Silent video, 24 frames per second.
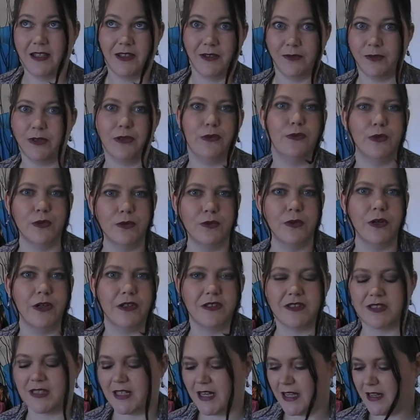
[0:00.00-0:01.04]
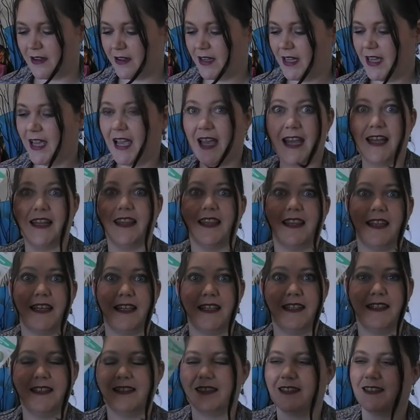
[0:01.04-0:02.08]
Well, Woolworths now. And
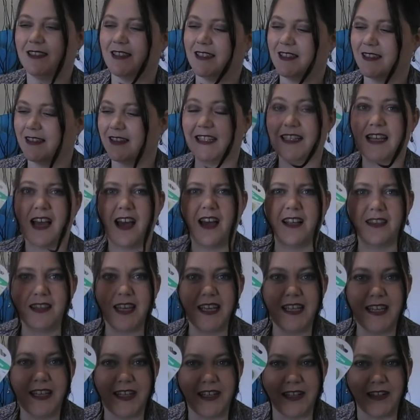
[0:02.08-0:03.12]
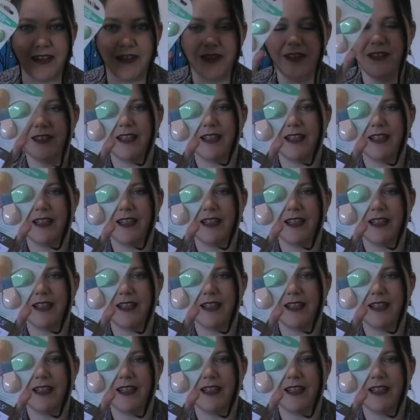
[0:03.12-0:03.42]
these, aren't they cute?